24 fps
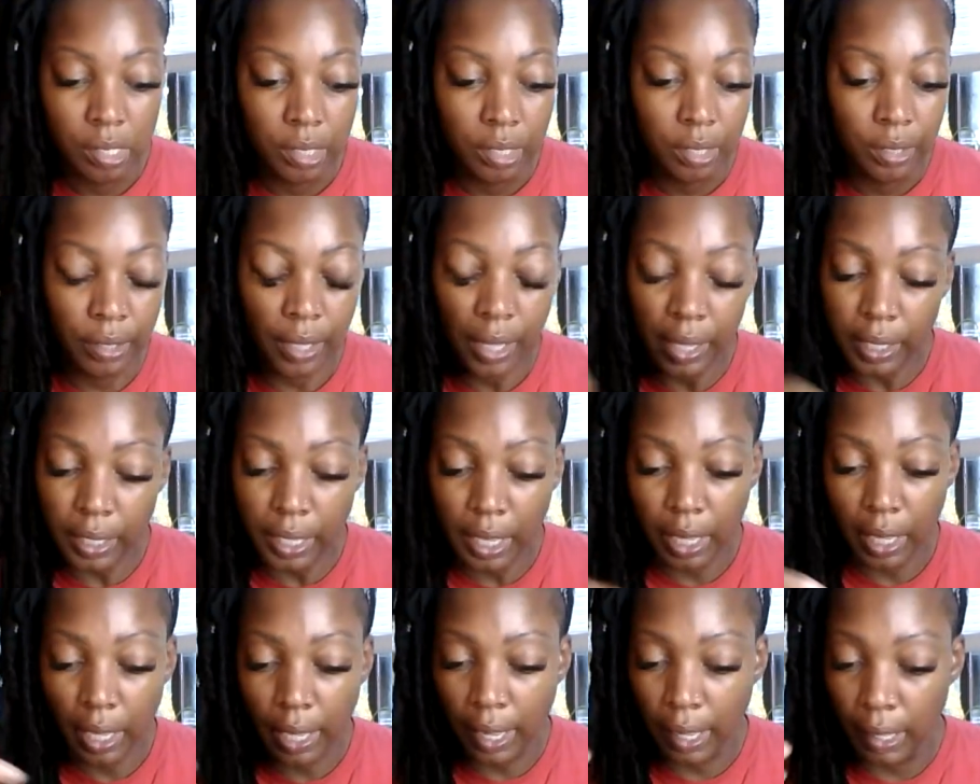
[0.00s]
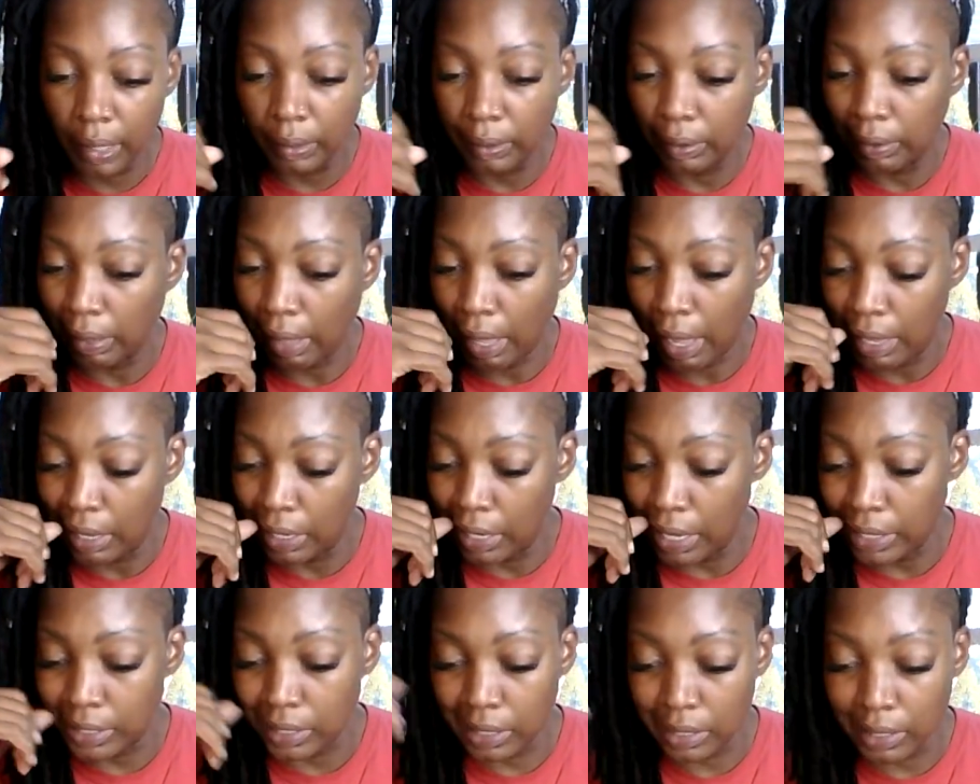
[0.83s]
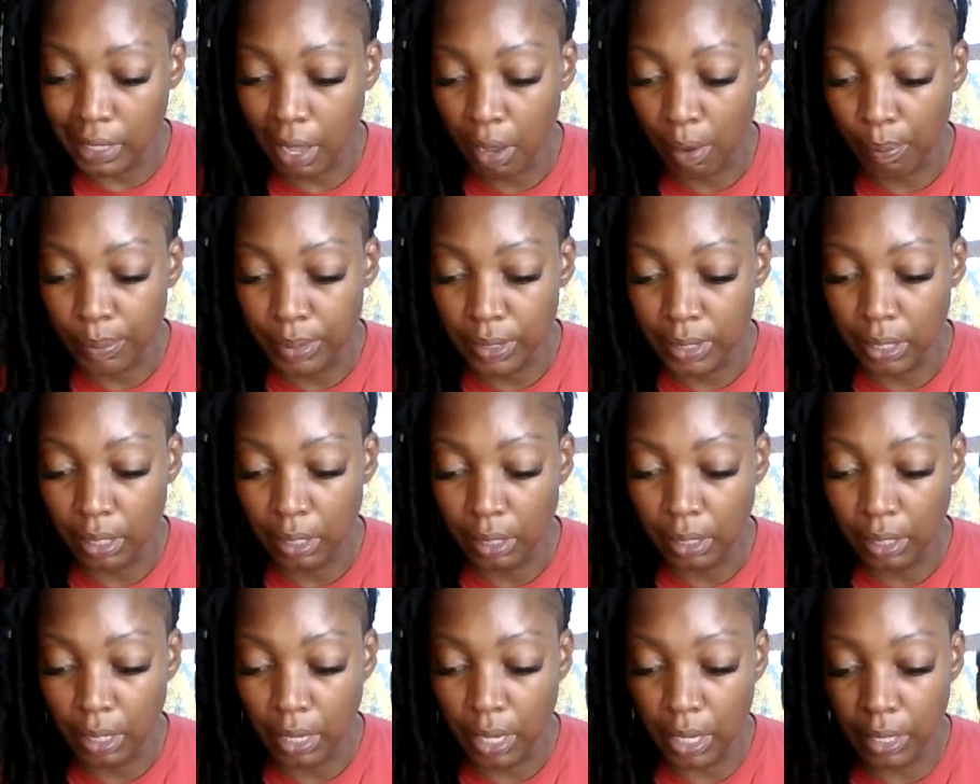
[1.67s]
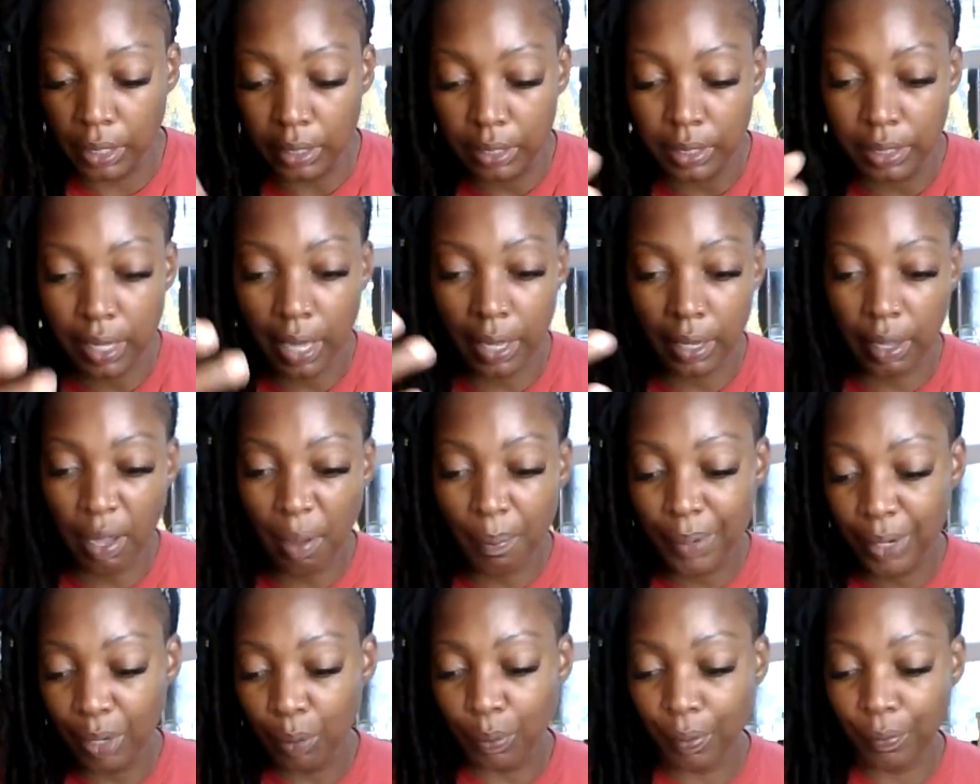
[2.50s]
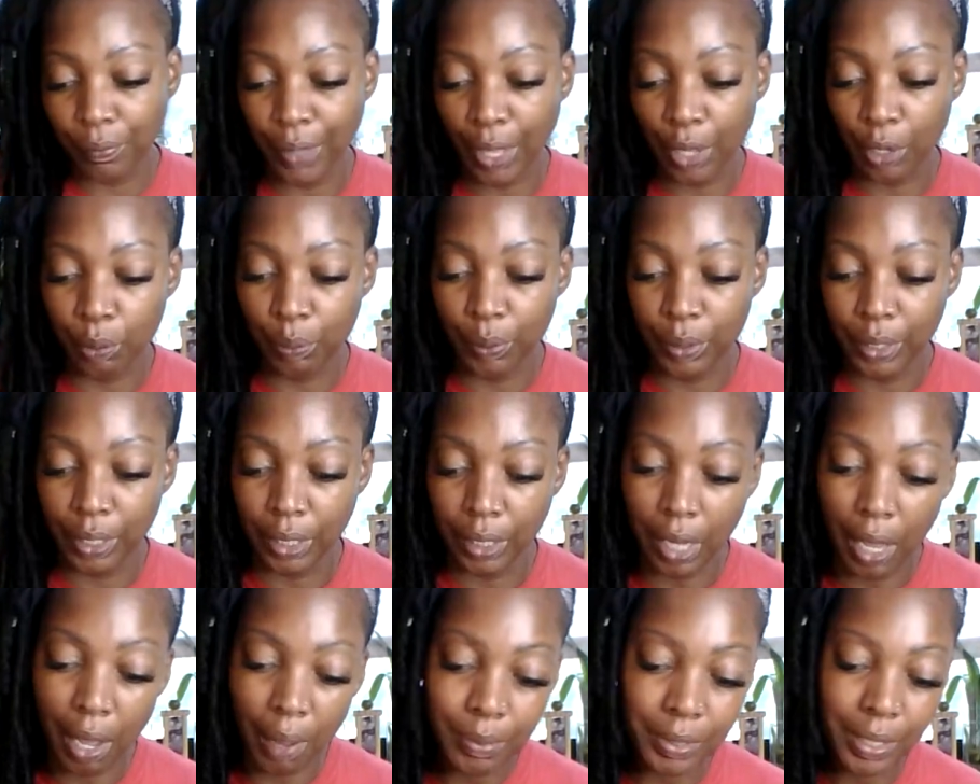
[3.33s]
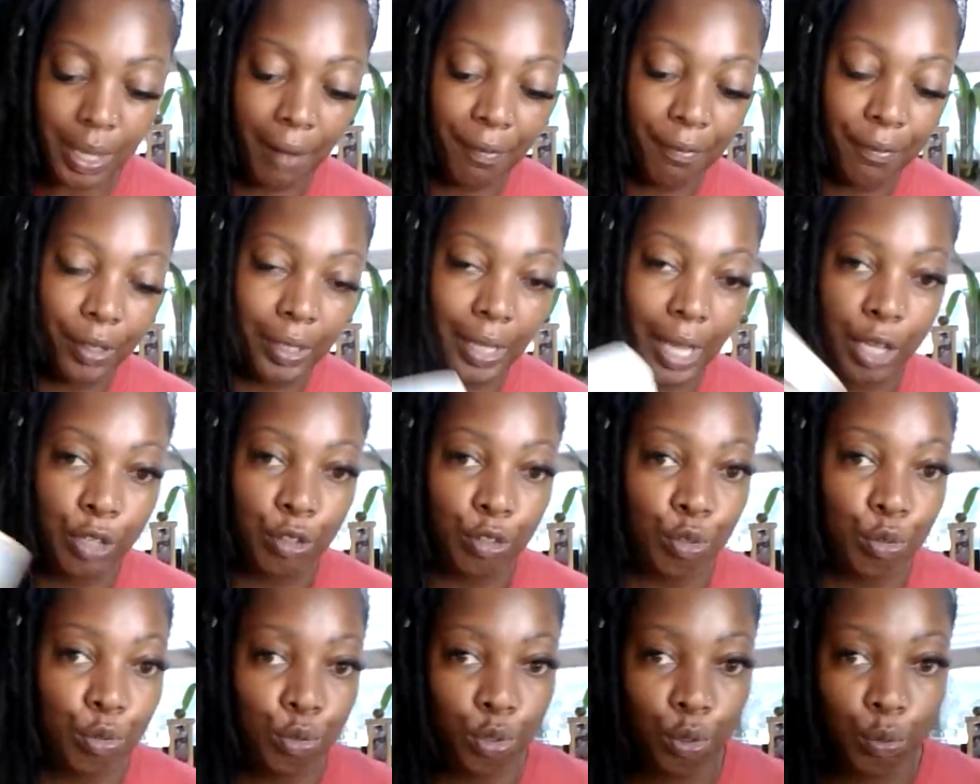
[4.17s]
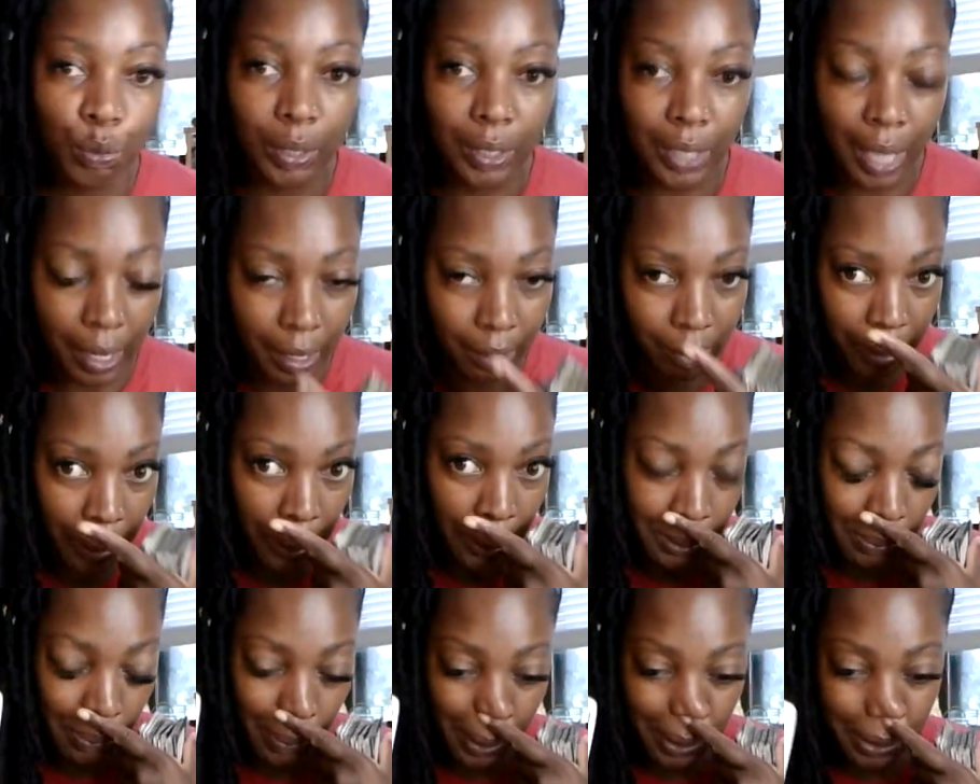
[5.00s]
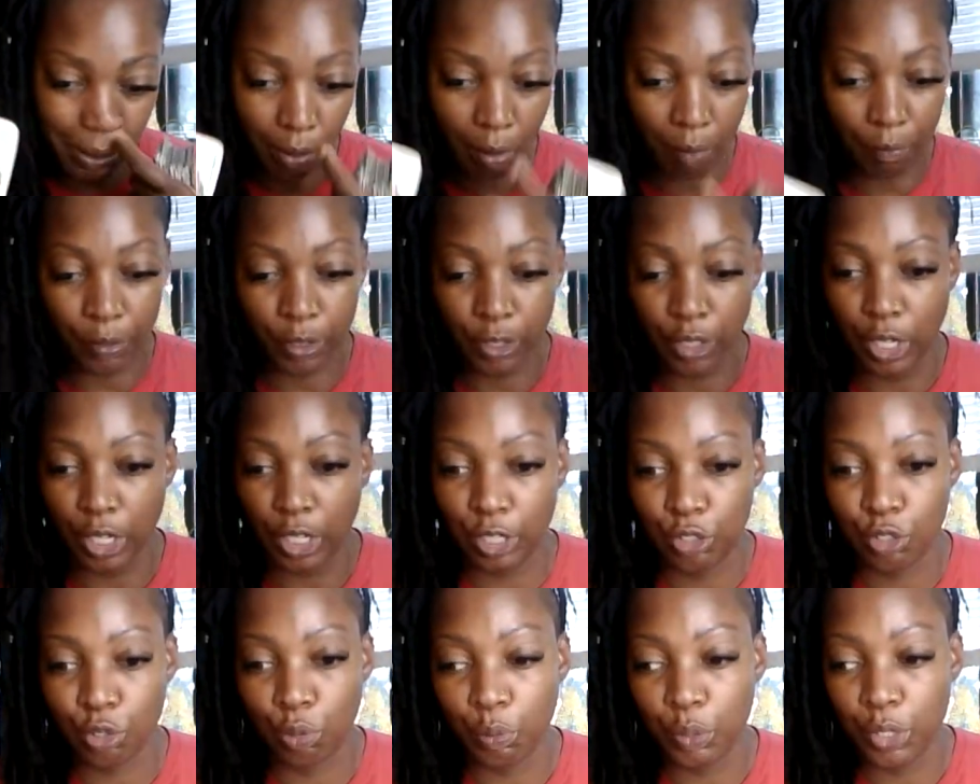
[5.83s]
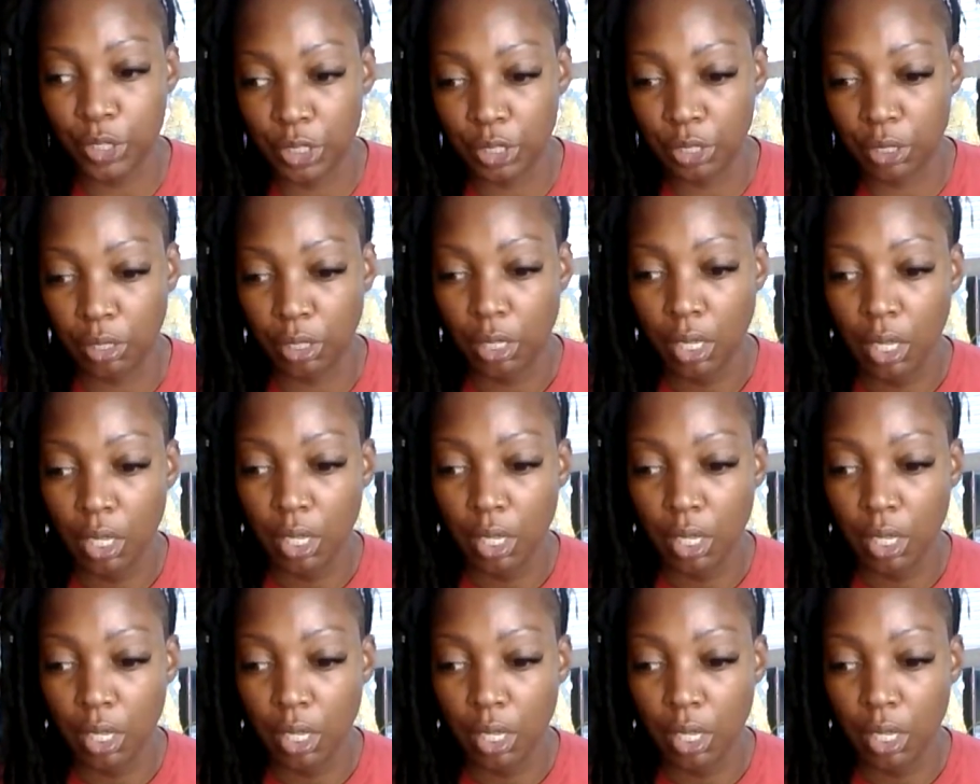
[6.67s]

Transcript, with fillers: they can't handle that. That's just how I'm seeing it. And it's like coming in with that Queen of Cups, I feel like you do a lot of things based off of your intuition.